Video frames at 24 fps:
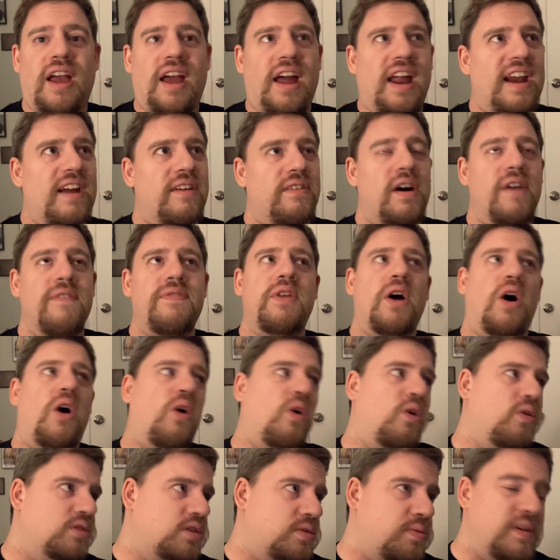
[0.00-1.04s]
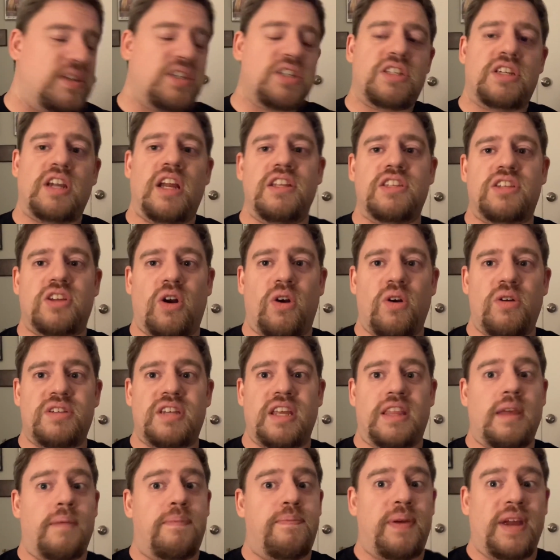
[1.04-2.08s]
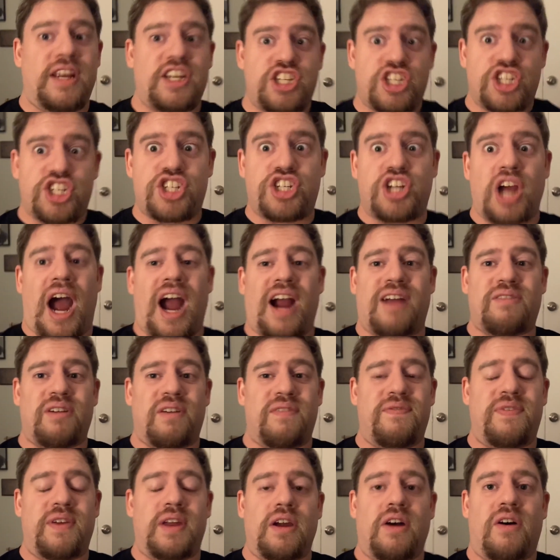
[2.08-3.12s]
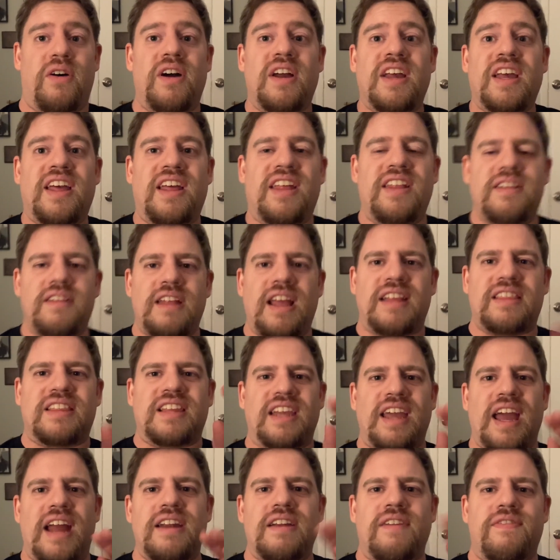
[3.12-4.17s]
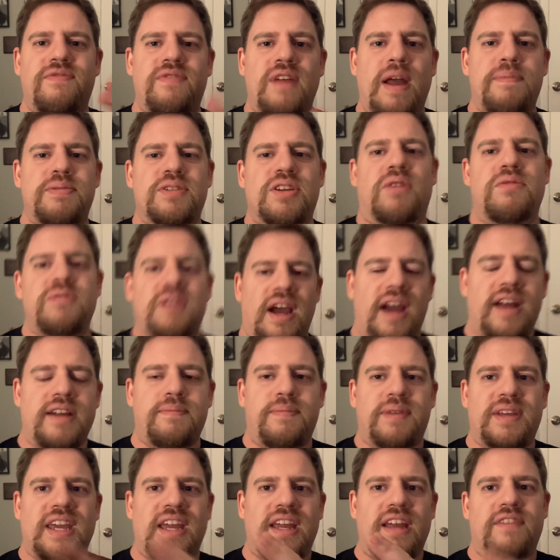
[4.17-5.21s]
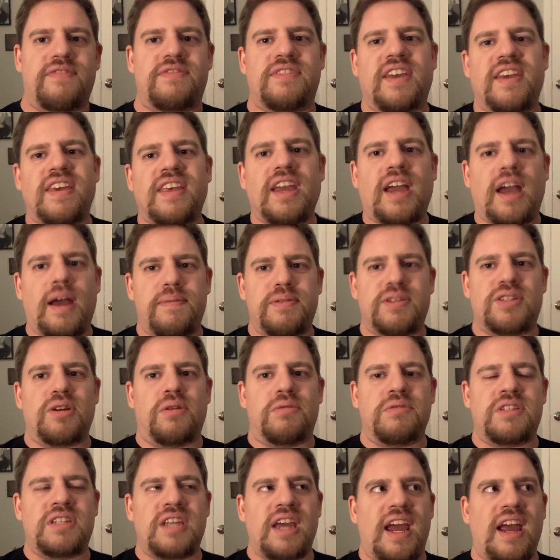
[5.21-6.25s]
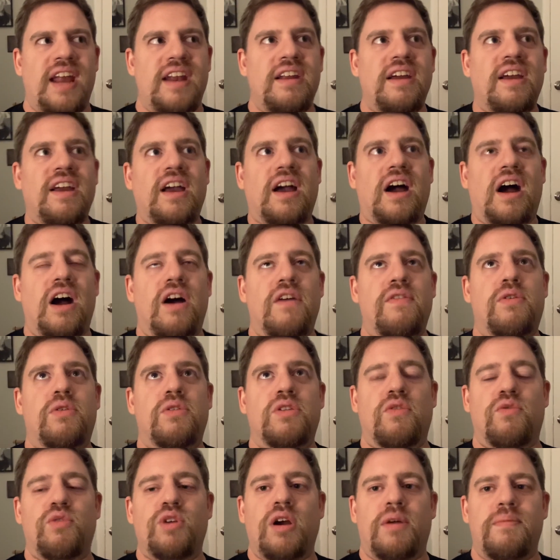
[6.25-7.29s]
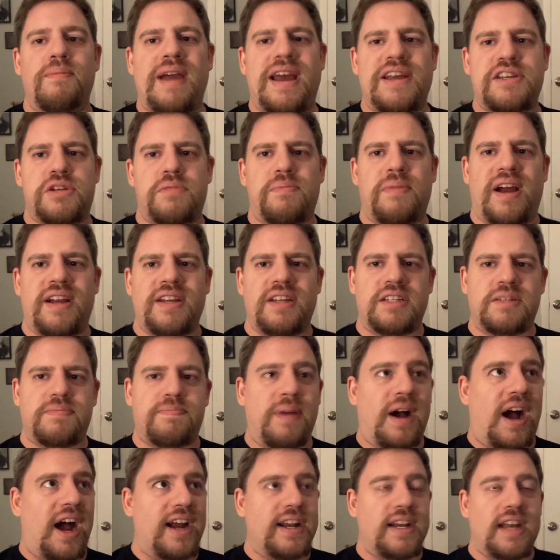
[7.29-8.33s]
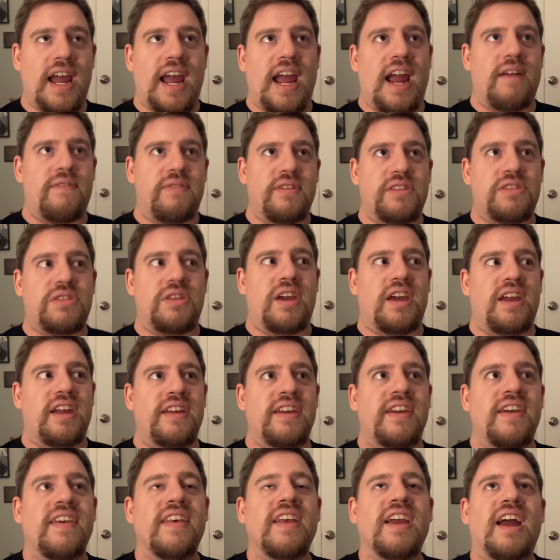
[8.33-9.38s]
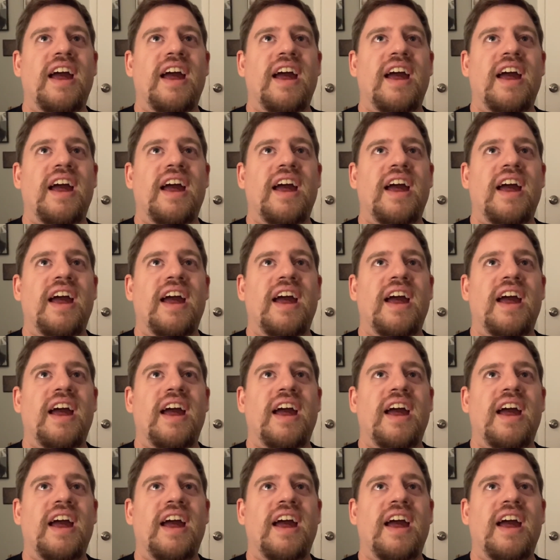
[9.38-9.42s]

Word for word: And I love the whole twists and turns and the big shock reveal and at the end of episode nine, beginning of episode ten, of who the real mastermind is behind everything.